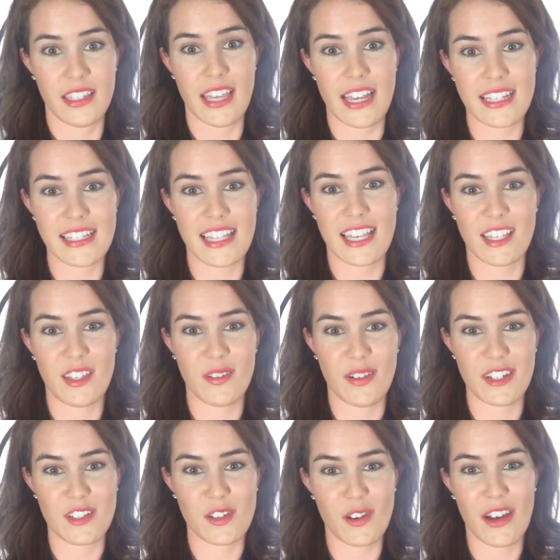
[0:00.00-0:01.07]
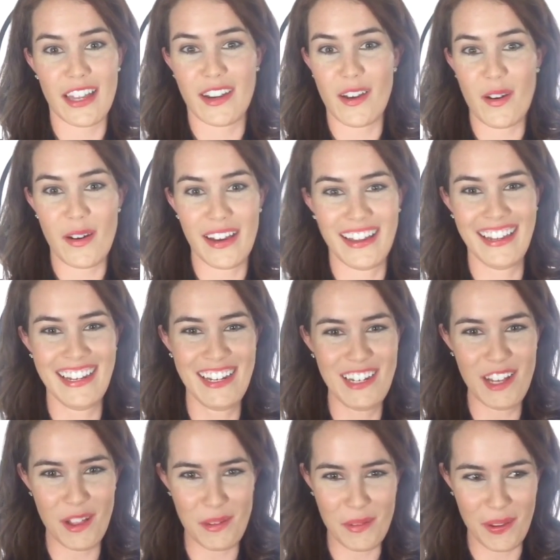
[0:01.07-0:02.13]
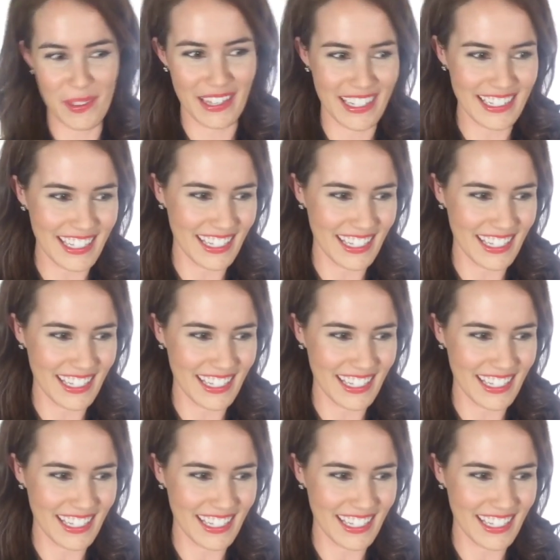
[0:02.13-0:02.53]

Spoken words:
Yes, thank you, Rachel. I know y'all are probably like,